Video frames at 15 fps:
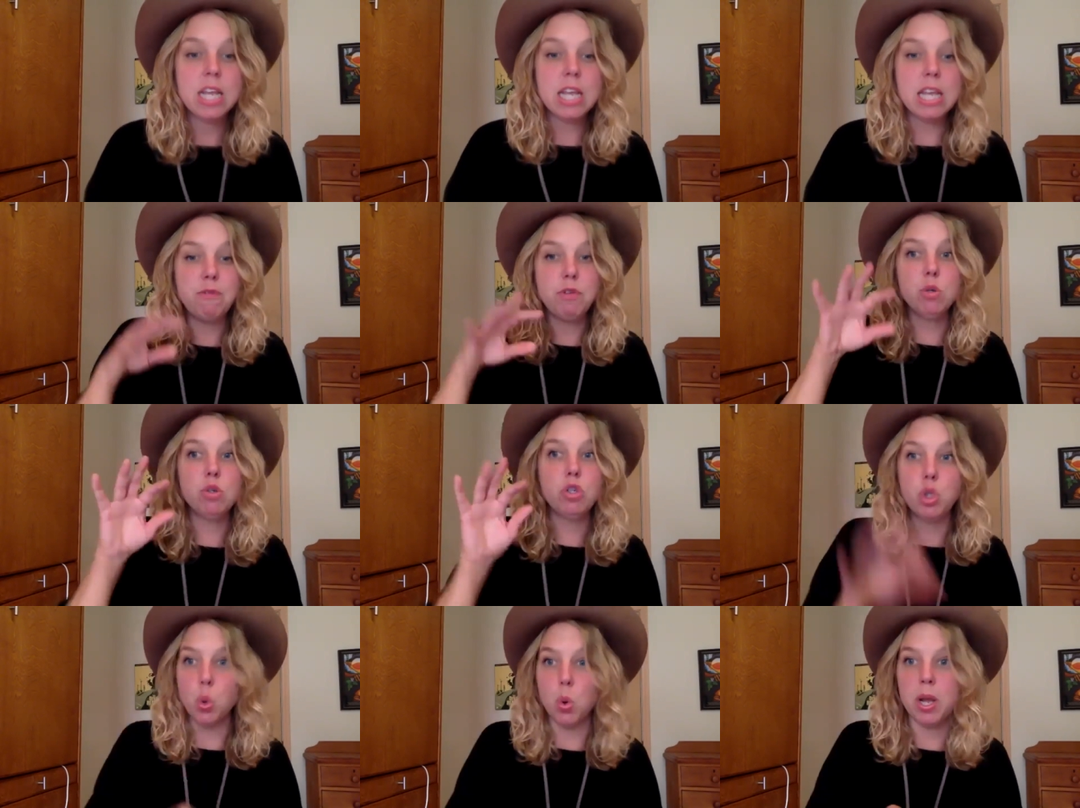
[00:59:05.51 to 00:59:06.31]
if
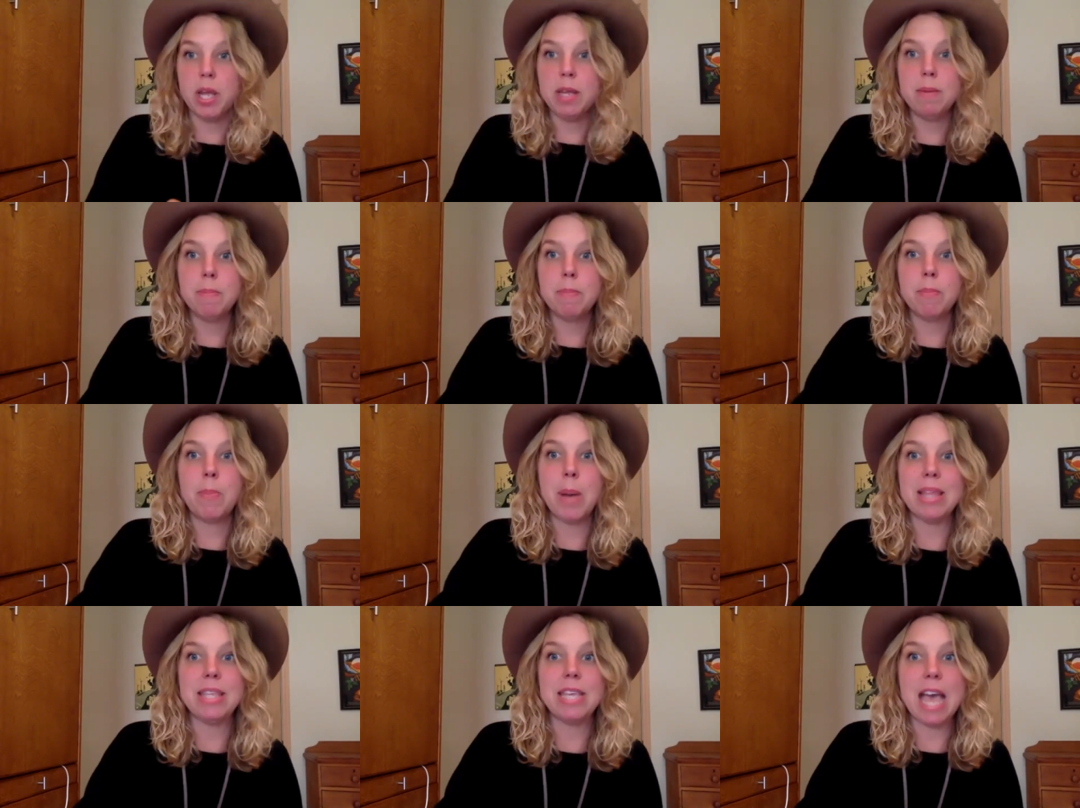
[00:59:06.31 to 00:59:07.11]
you join
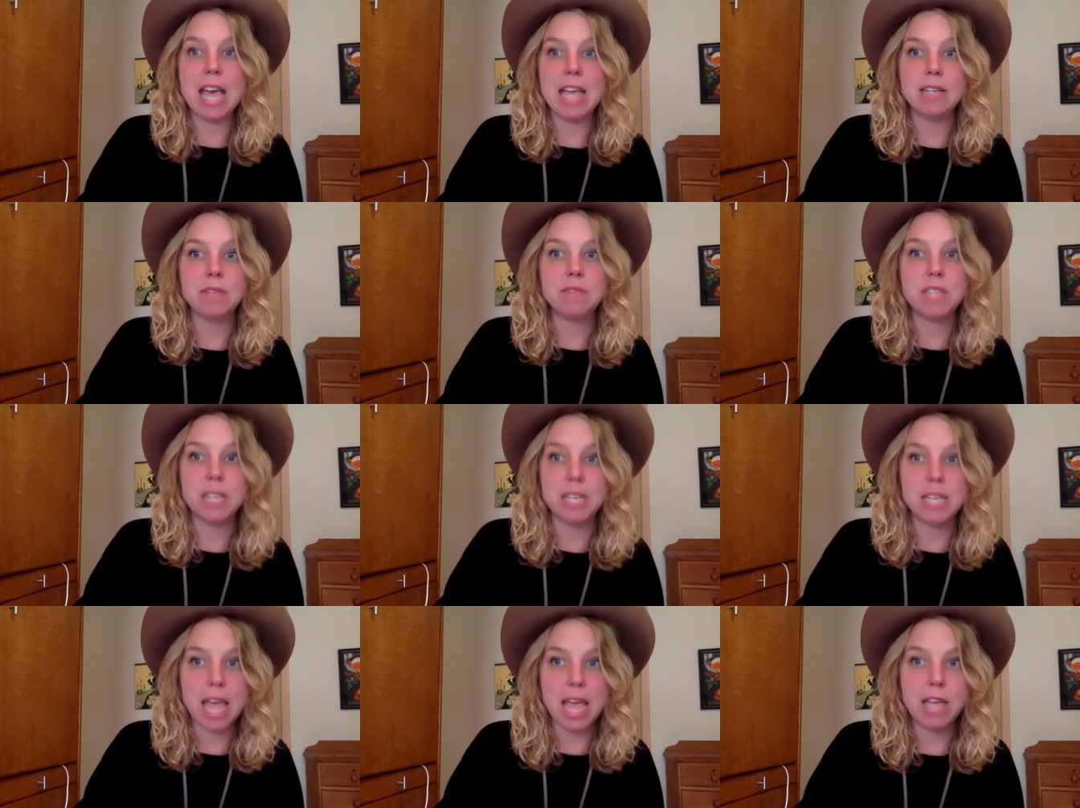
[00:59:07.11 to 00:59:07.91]
by the end of
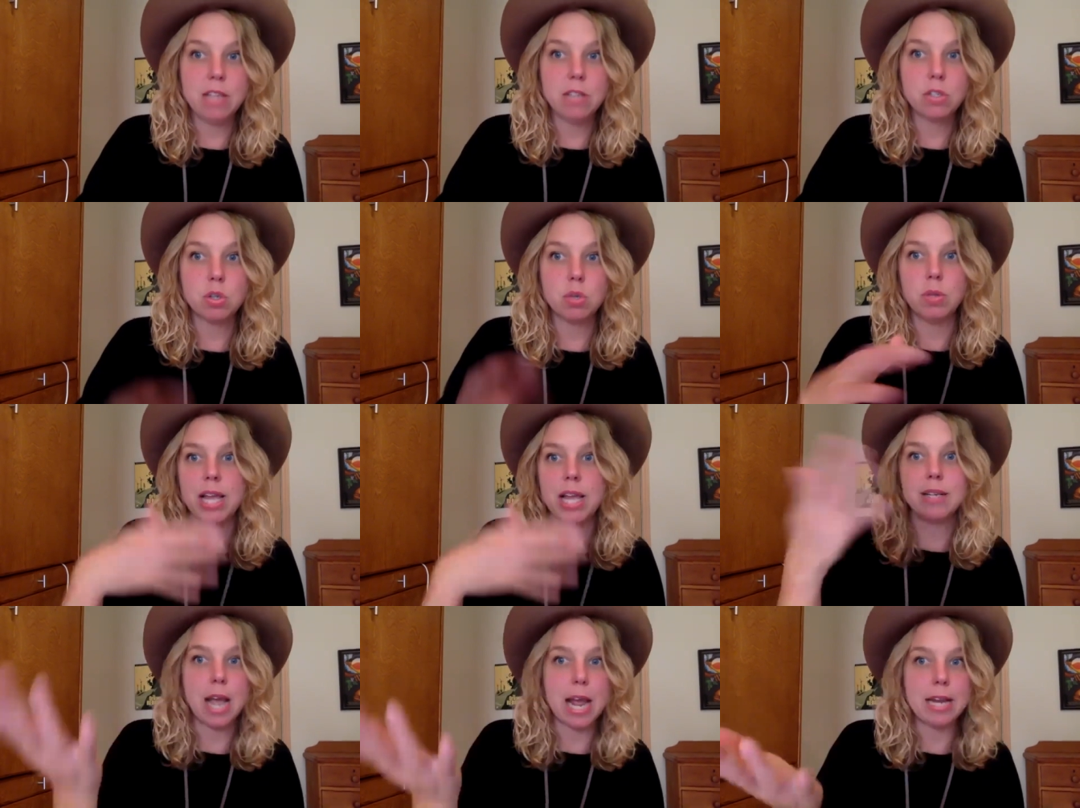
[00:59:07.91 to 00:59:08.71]
today, so
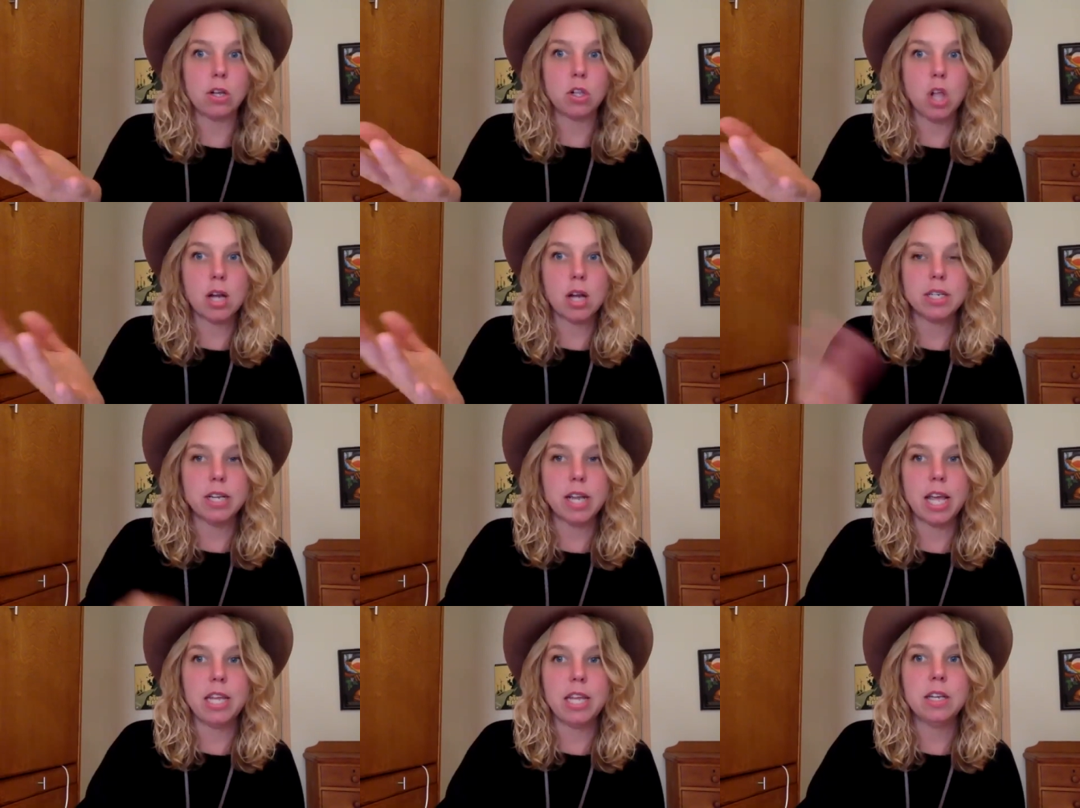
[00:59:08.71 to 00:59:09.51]
like nine o'clock
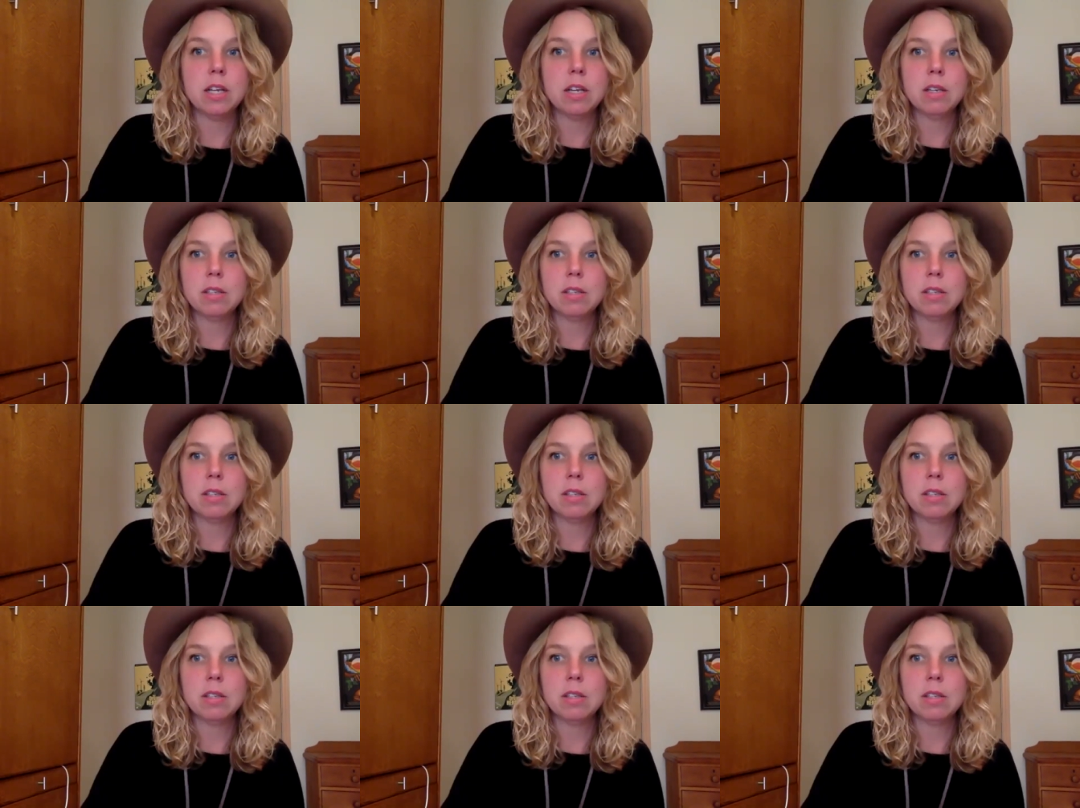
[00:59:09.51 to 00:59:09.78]
tonight,